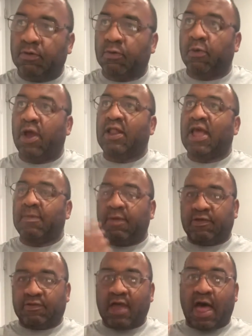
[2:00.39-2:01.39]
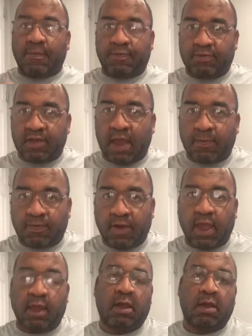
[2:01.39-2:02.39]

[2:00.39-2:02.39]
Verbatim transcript: red light may stop, same thing.